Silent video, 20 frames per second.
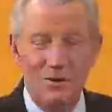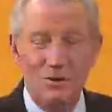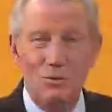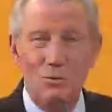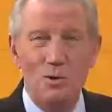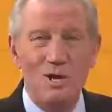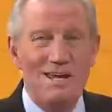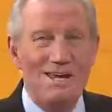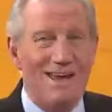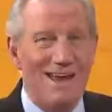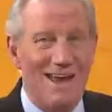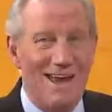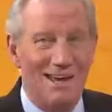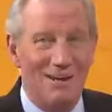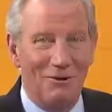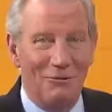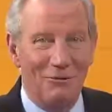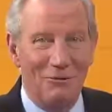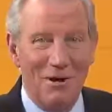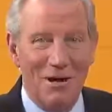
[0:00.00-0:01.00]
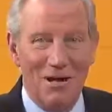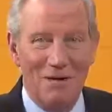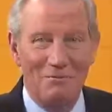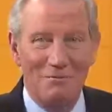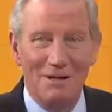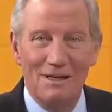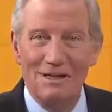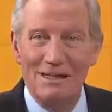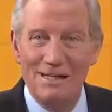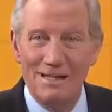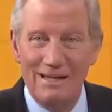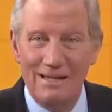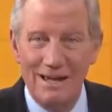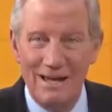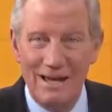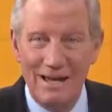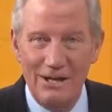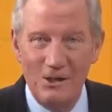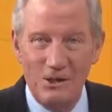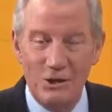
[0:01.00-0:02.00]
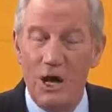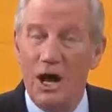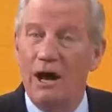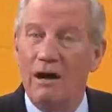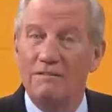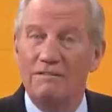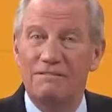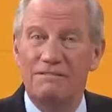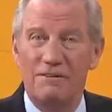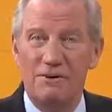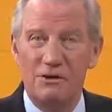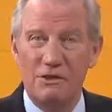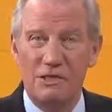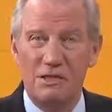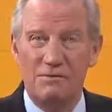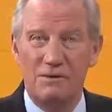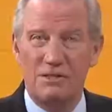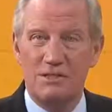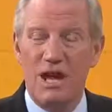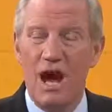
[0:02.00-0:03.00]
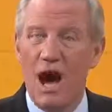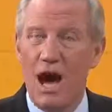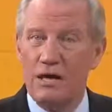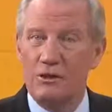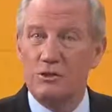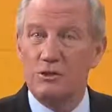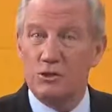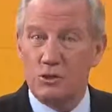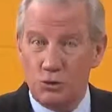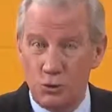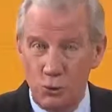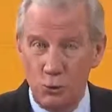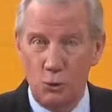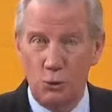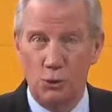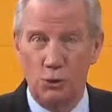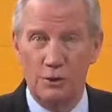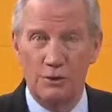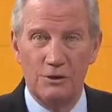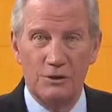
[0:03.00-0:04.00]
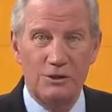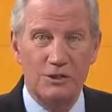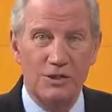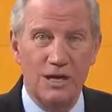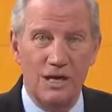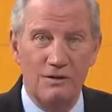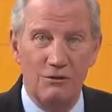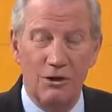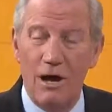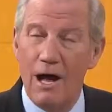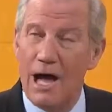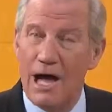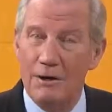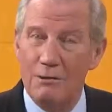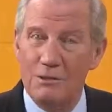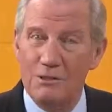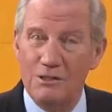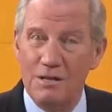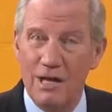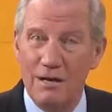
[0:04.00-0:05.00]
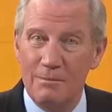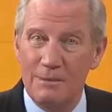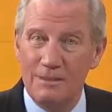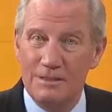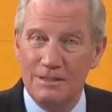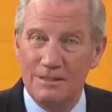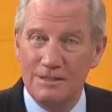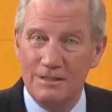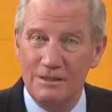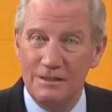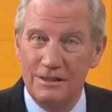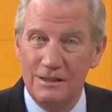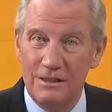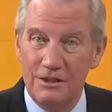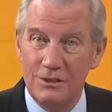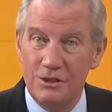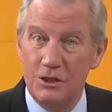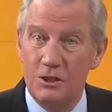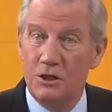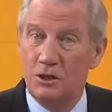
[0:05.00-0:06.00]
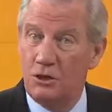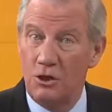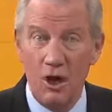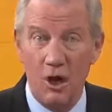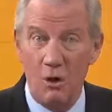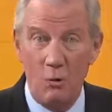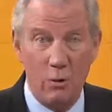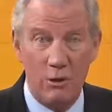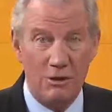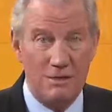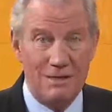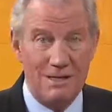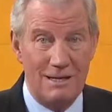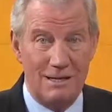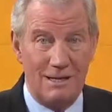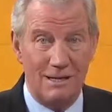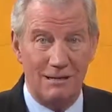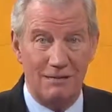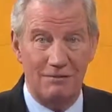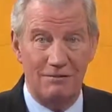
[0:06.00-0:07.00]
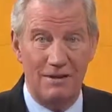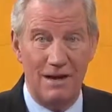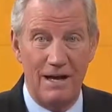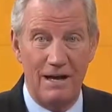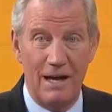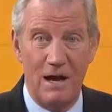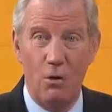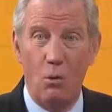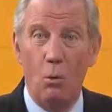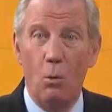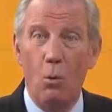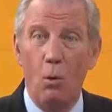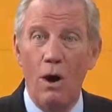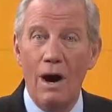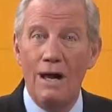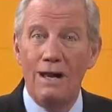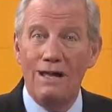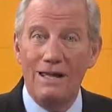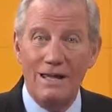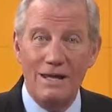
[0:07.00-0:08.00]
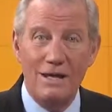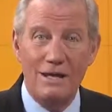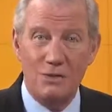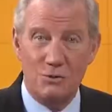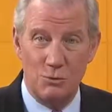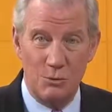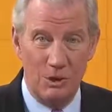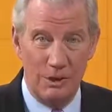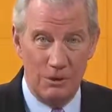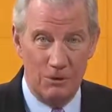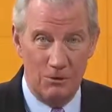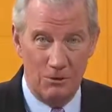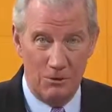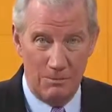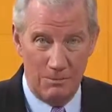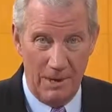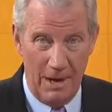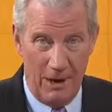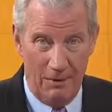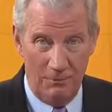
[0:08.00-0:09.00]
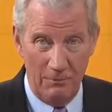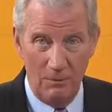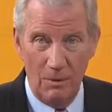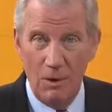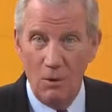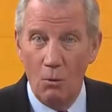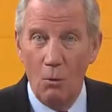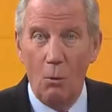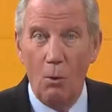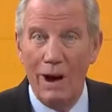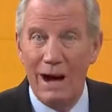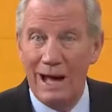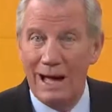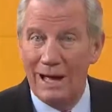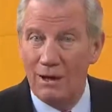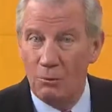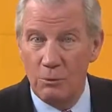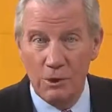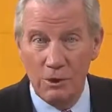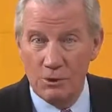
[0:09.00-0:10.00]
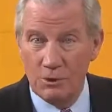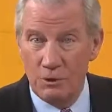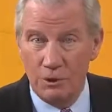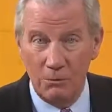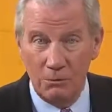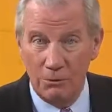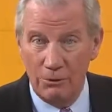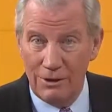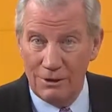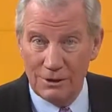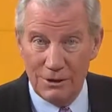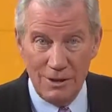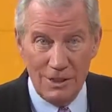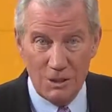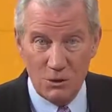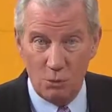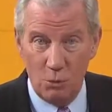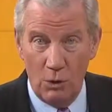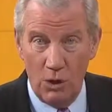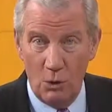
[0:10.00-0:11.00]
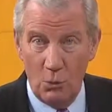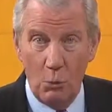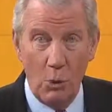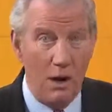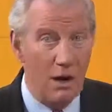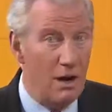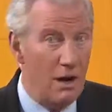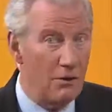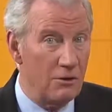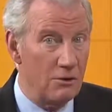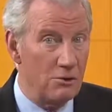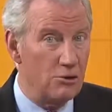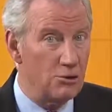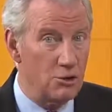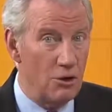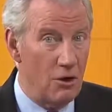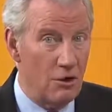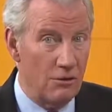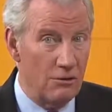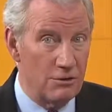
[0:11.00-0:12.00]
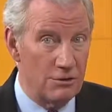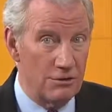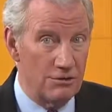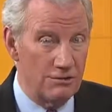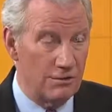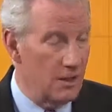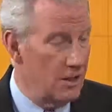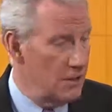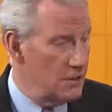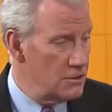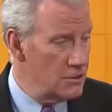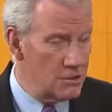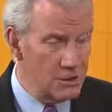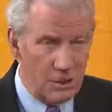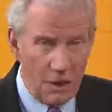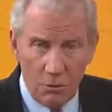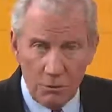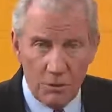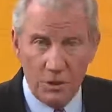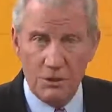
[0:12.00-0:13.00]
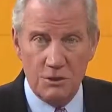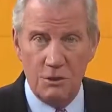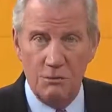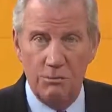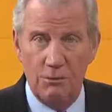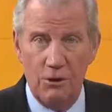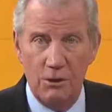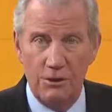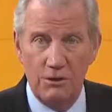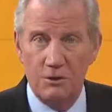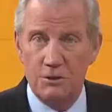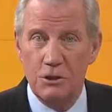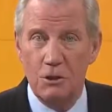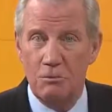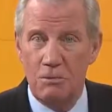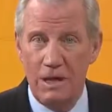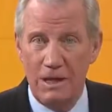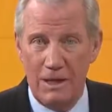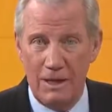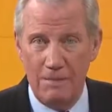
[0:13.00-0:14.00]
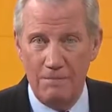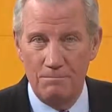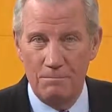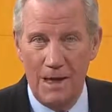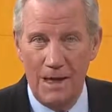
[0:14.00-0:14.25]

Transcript: Good weekend and welcome to Leading Edge. Our first of its kind school in the state of Ohio is coming to Toledo, so you know we're digging to find out what it's really all about, why we should embrace this one when other charters have so disappointed so many.